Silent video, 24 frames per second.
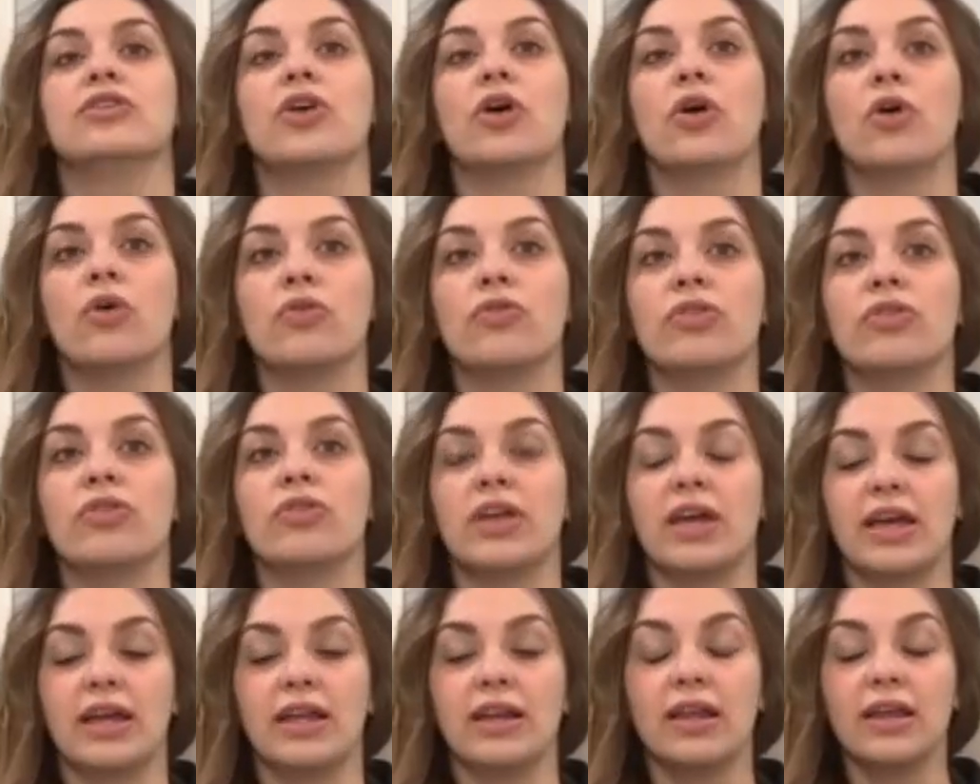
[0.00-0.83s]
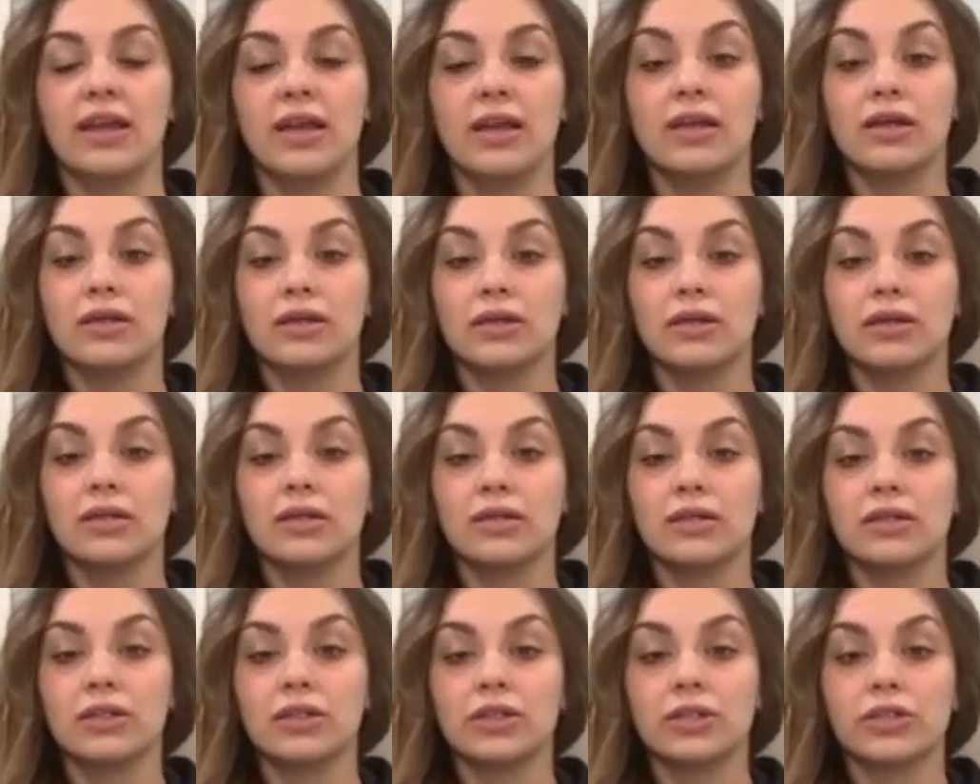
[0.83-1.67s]
know that
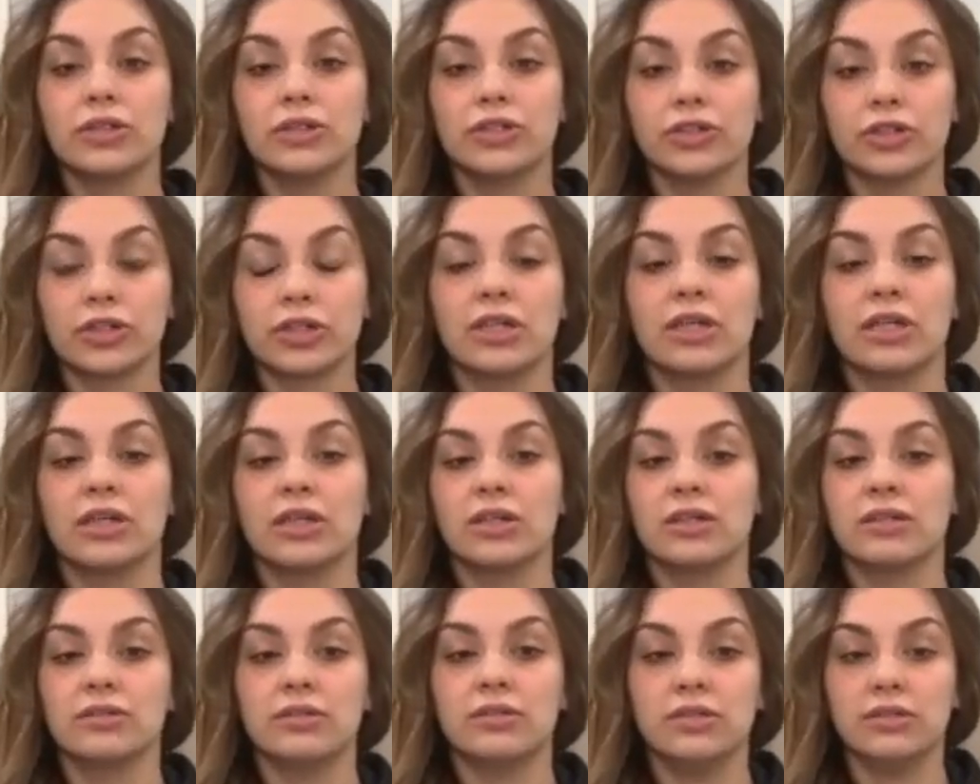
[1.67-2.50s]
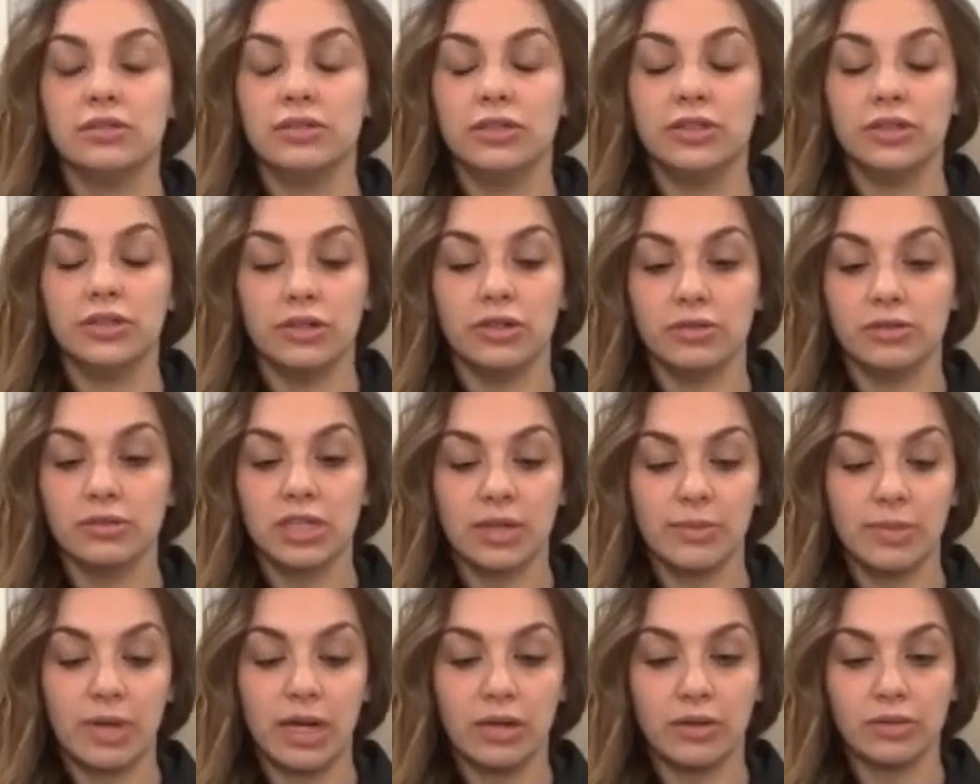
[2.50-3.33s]
you're going to, you know,
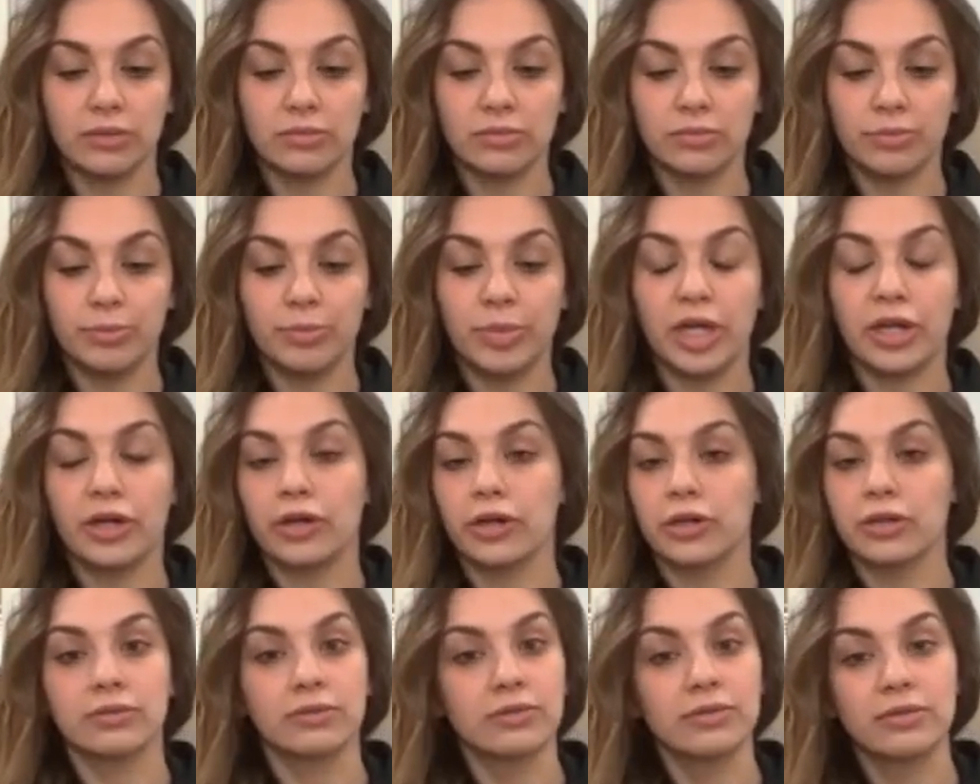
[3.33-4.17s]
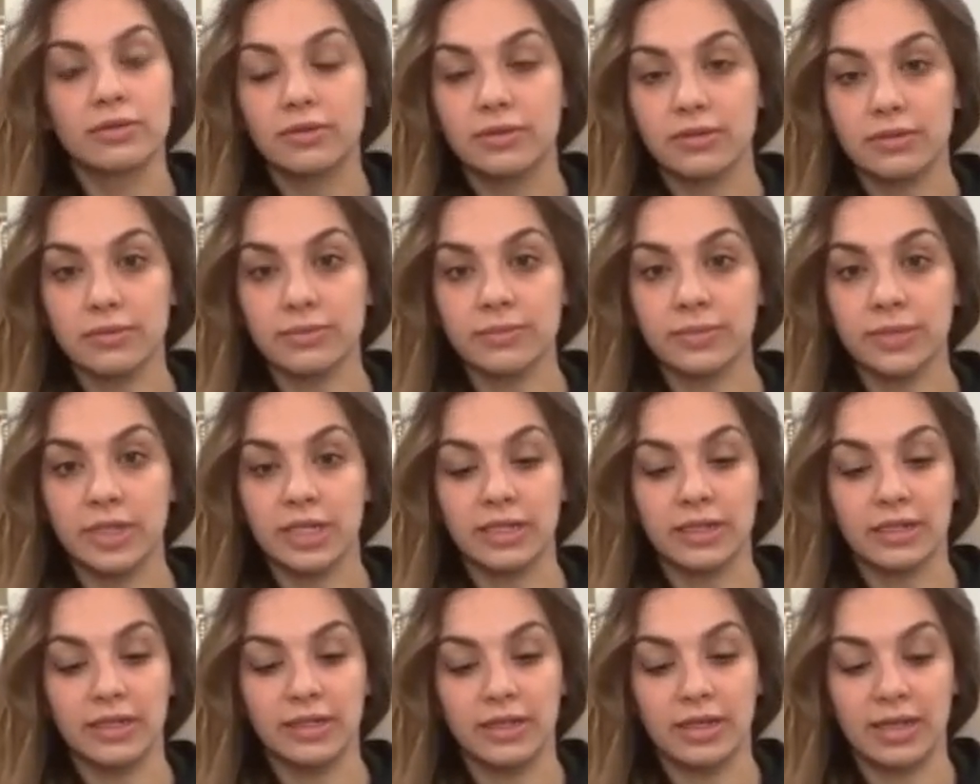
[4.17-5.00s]
come out better.
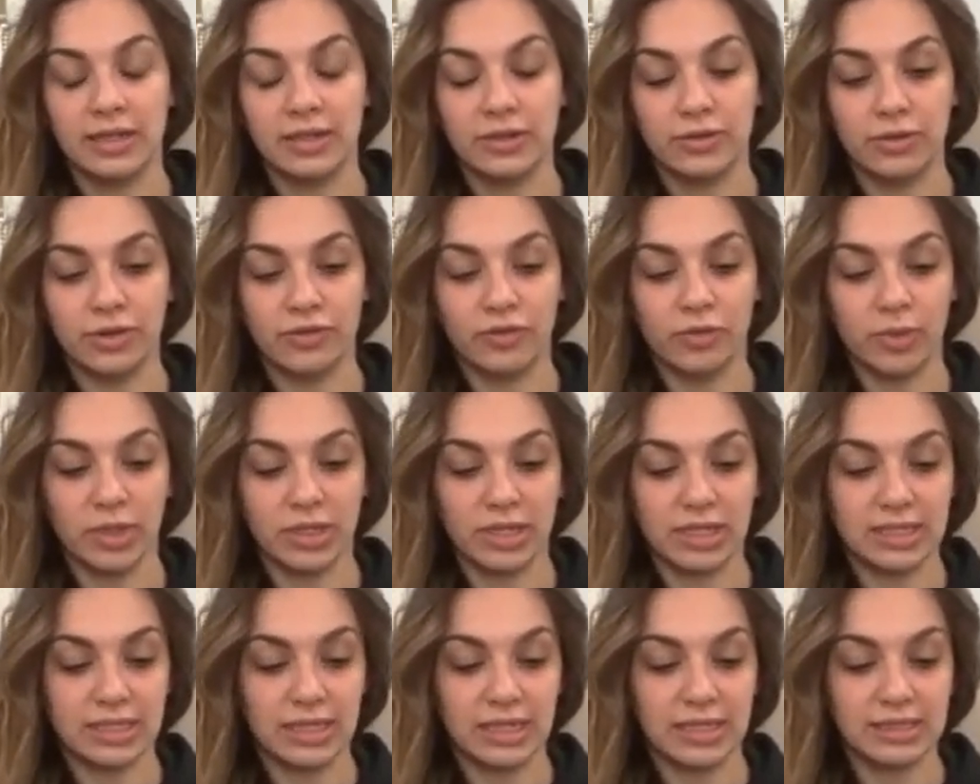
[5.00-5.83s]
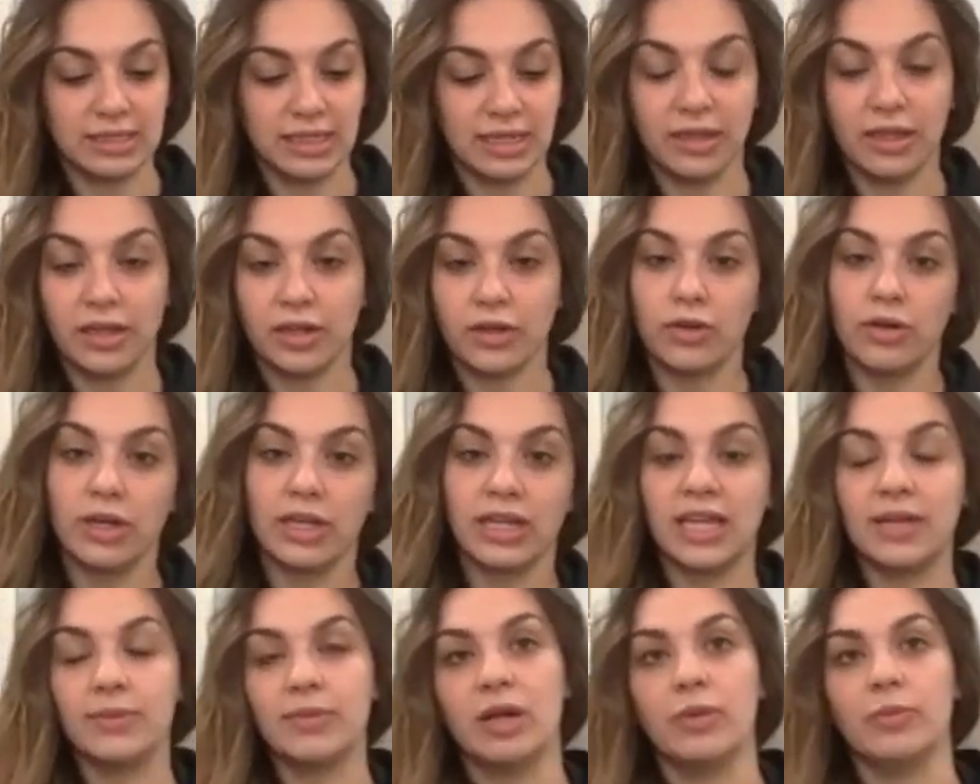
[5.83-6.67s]
And I know everybody says that, like, oh, I
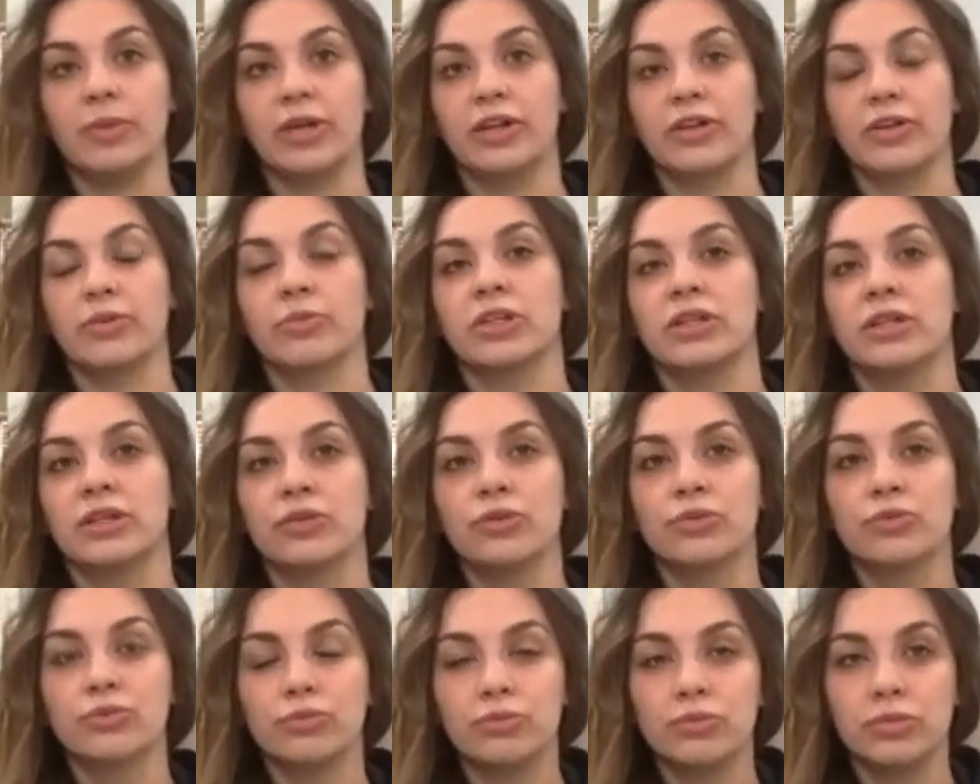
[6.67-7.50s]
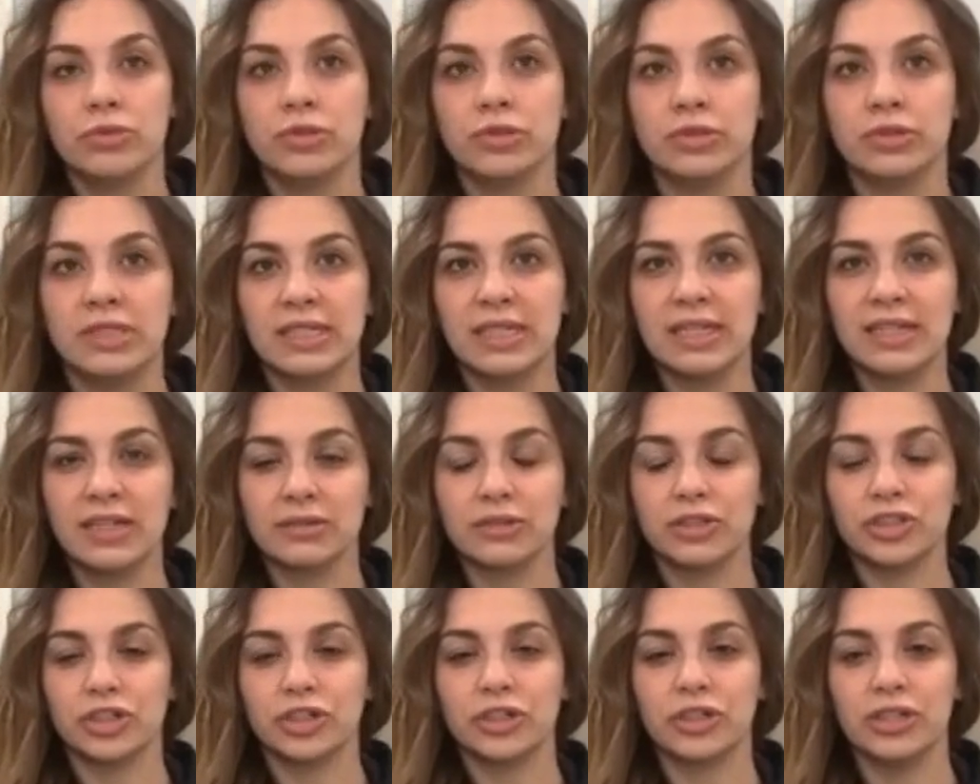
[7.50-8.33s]
came out better, but it's like
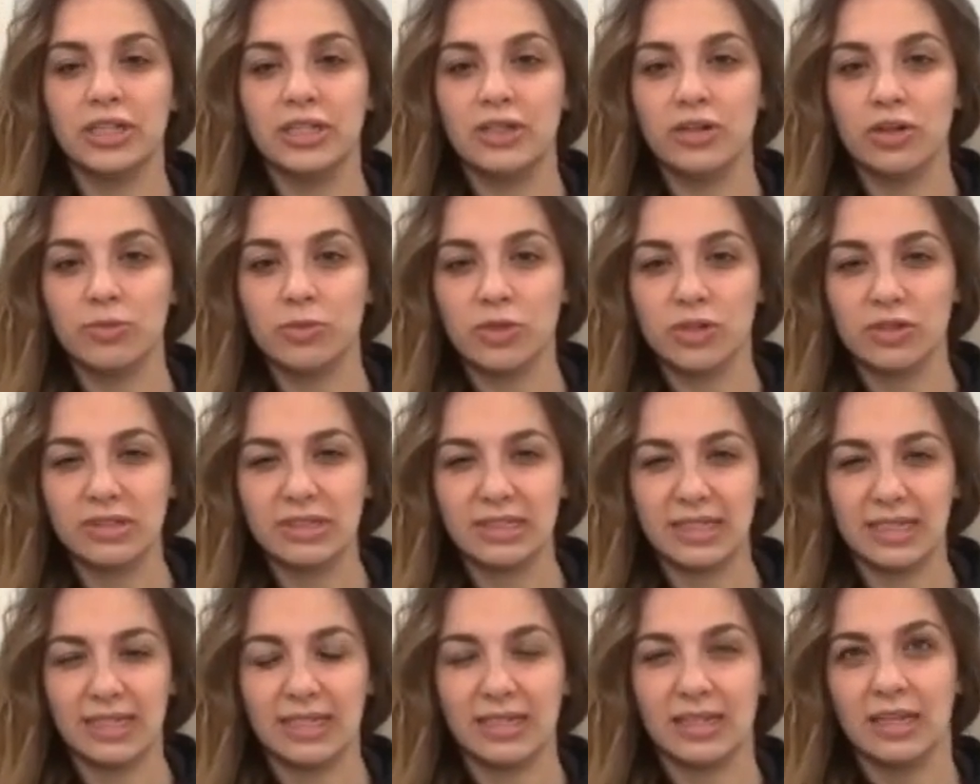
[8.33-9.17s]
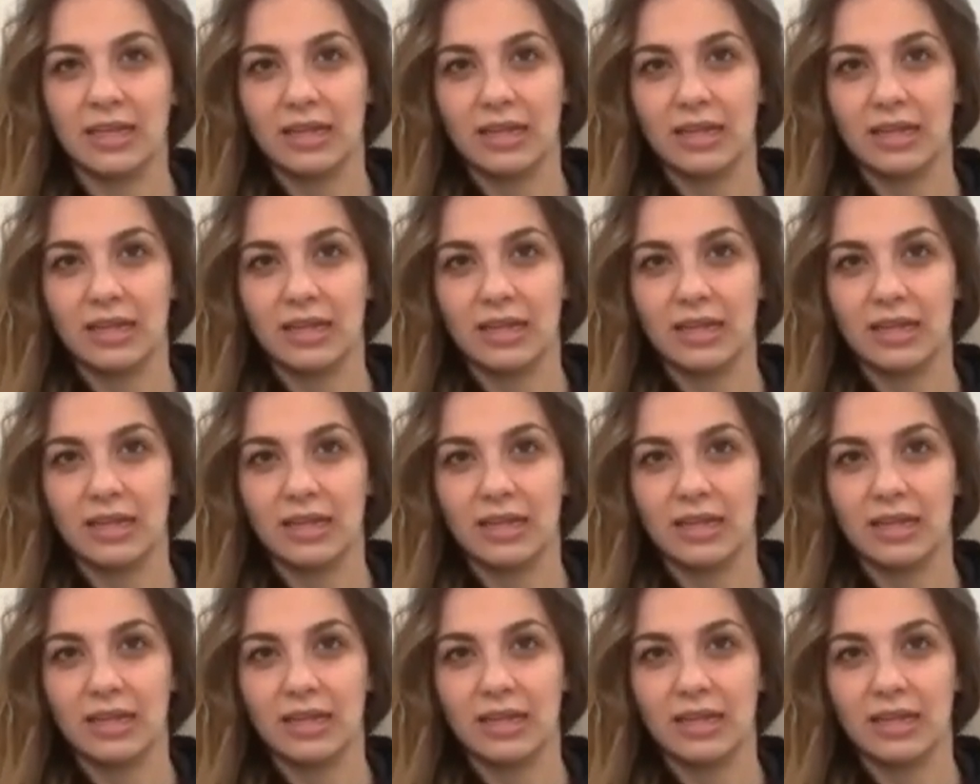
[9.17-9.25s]
a journey, almost like